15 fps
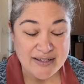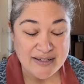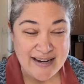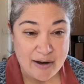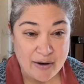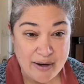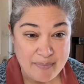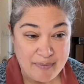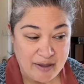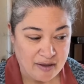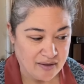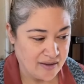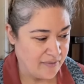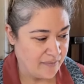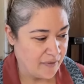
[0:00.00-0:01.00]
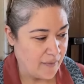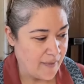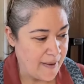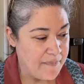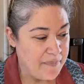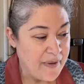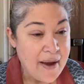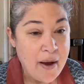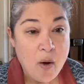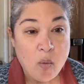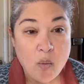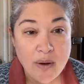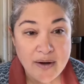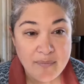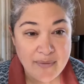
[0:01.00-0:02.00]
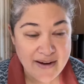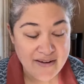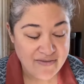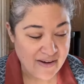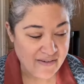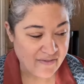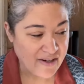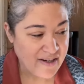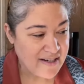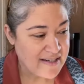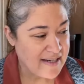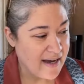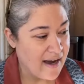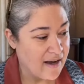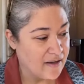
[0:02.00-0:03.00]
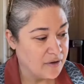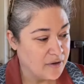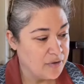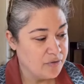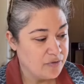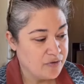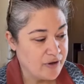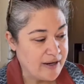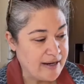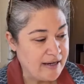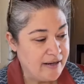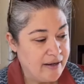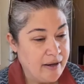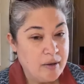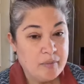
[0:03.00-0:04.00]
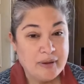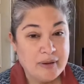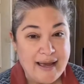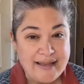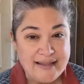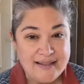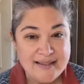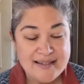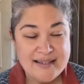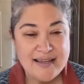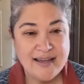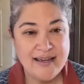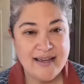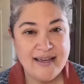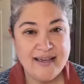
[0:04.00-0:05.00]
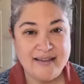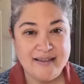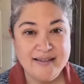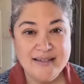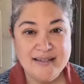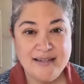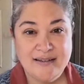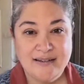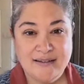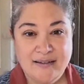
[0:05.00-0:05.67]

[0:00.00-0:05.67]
dairy milk. Okay. One of my favorite gluten-free blends is,